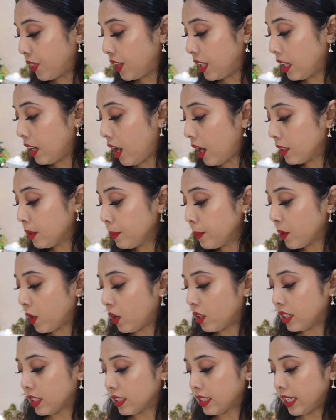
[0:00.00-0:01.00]
The other
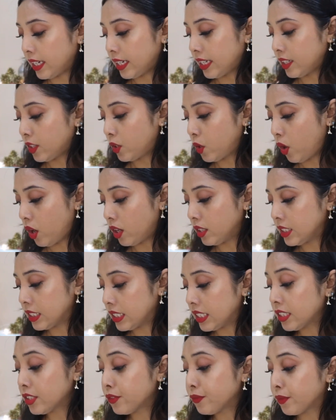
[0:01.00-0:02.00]
product that I got
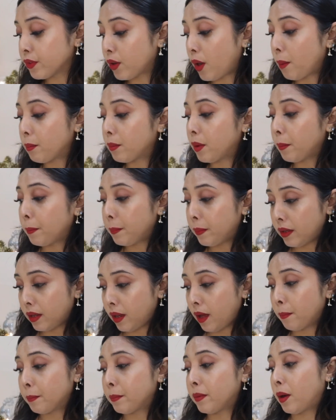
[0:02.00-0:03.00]
is from
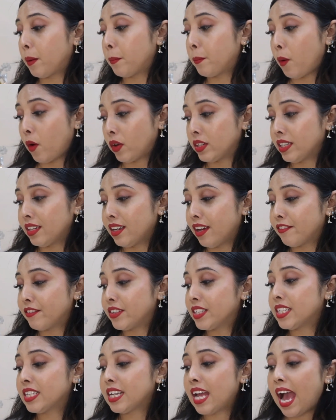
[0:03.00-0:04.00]
Plum Body
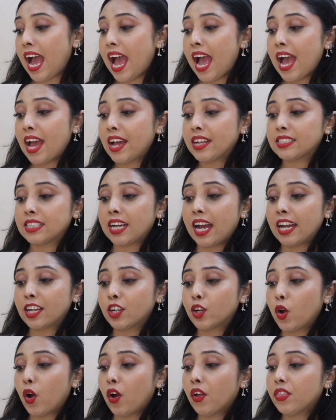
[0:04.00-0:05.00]
Lovin', and I
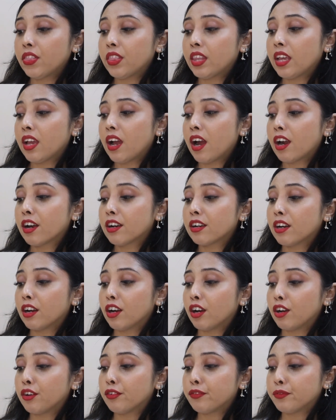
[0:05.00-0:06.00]
got their
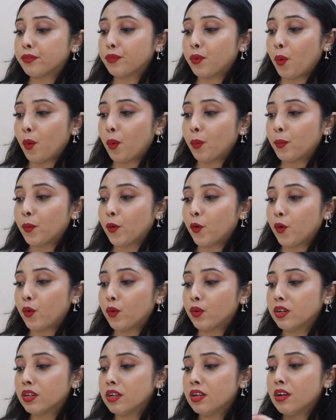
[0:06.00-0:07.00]

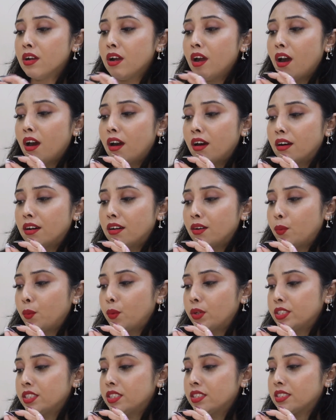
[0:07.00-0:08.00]
FOMO
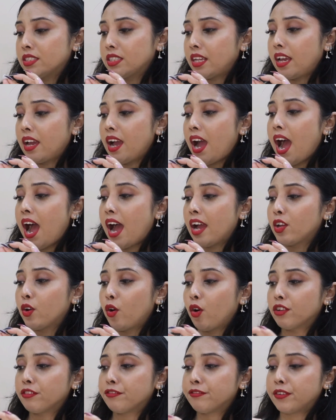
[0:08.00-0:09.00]
high
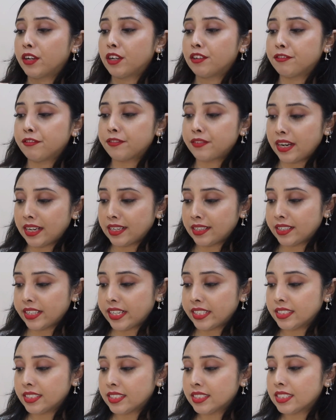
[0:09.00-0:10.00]
on fun
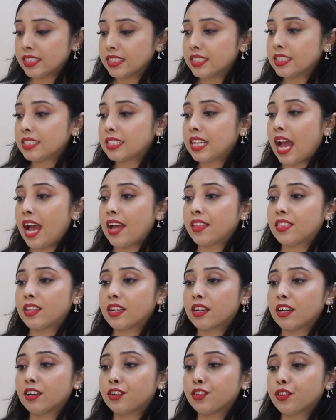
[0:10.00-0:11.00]
fragrances, and
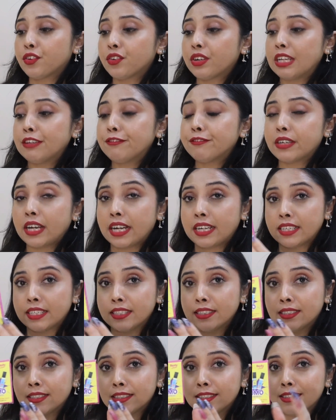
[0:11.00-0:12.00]
there are 3
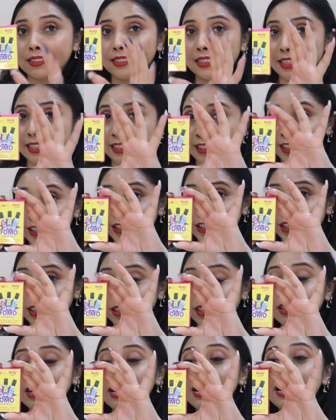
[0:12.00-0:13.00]
fragrances in
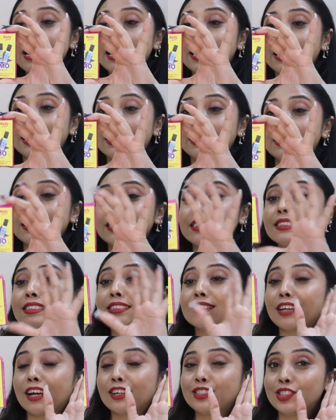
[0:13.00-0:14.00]
here. It is
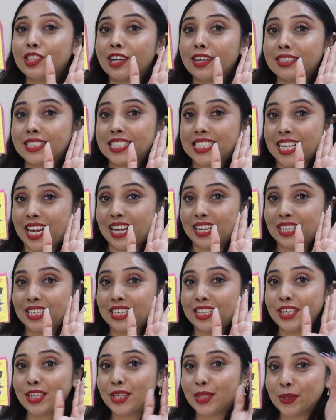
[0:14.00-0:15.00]
such a
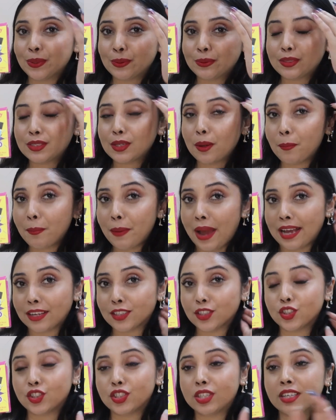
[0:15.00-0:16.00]
tiny cute
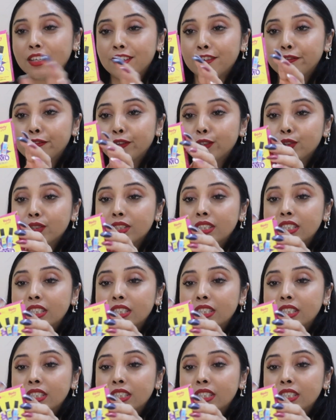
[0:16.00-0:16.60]
packaging. If you